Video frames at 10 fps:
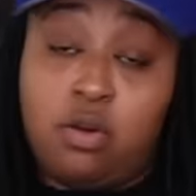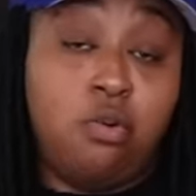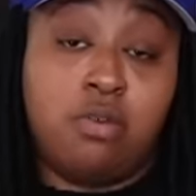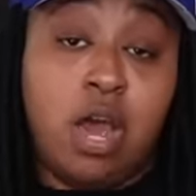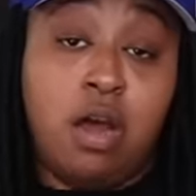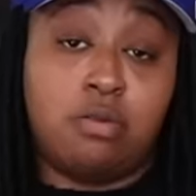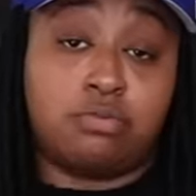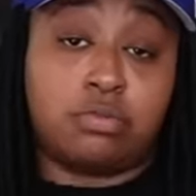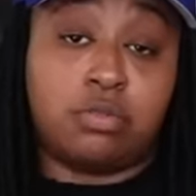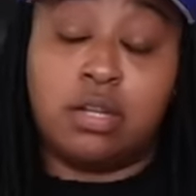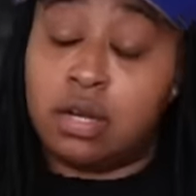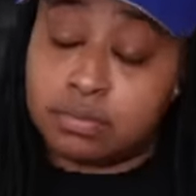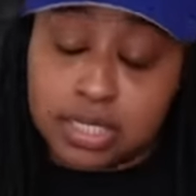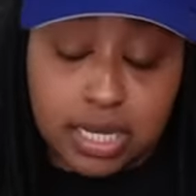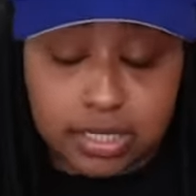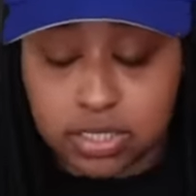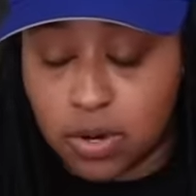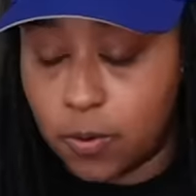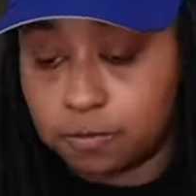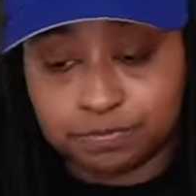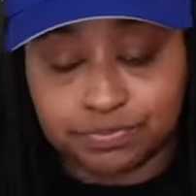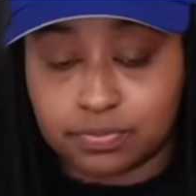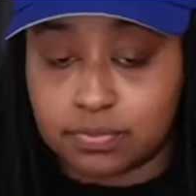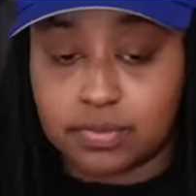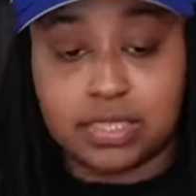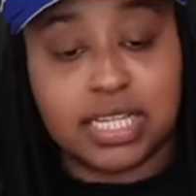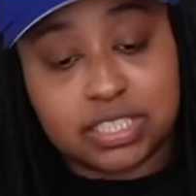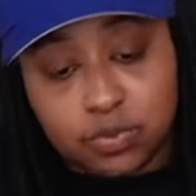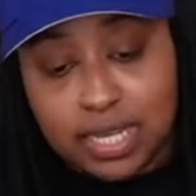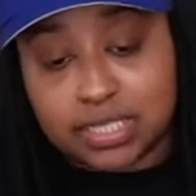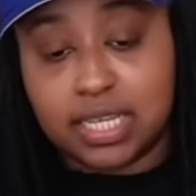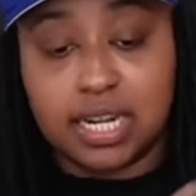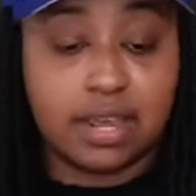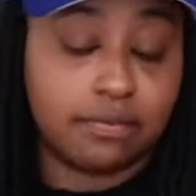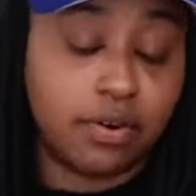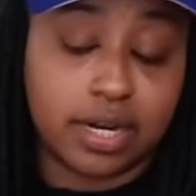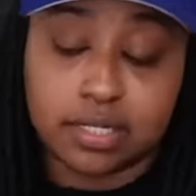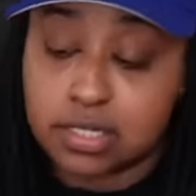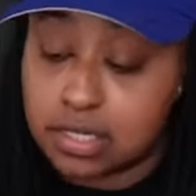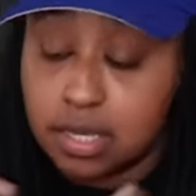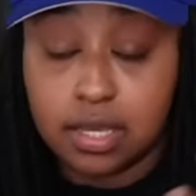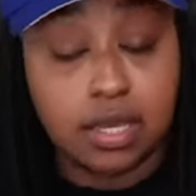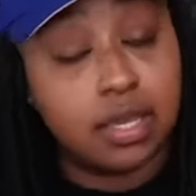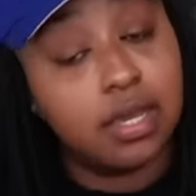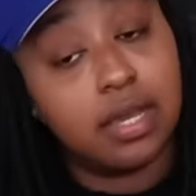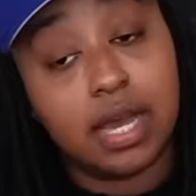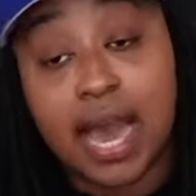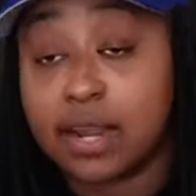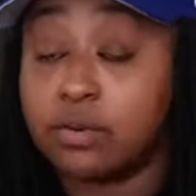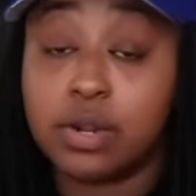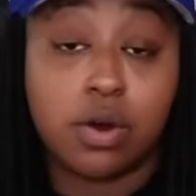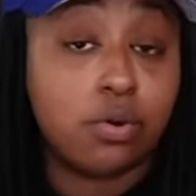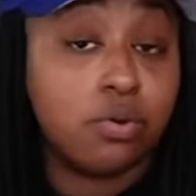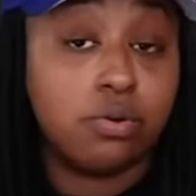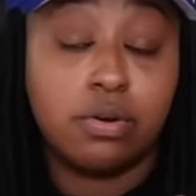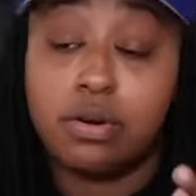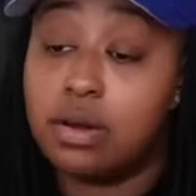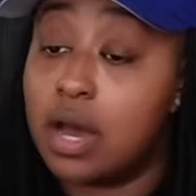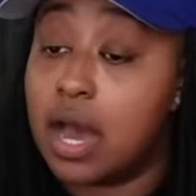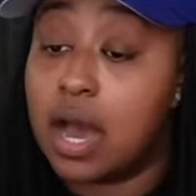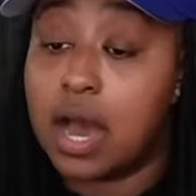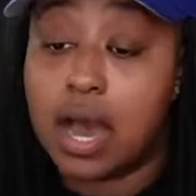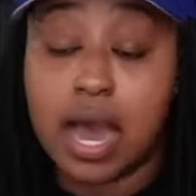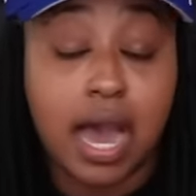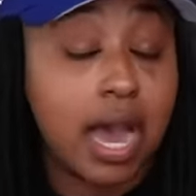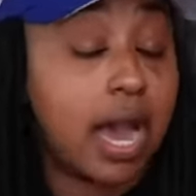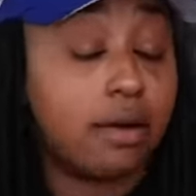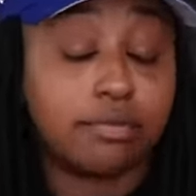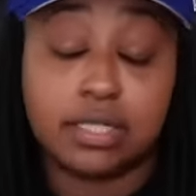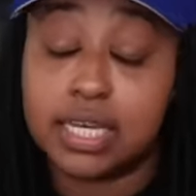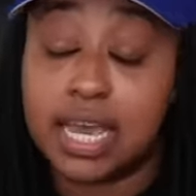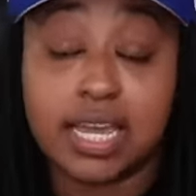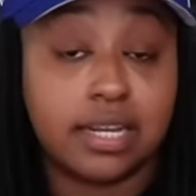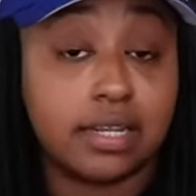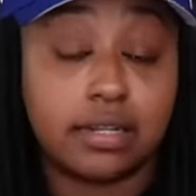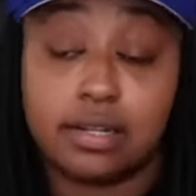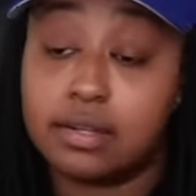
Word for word: Who knows? You know what I'm saying? So that's why I said have grace. I don't know. I really hate it.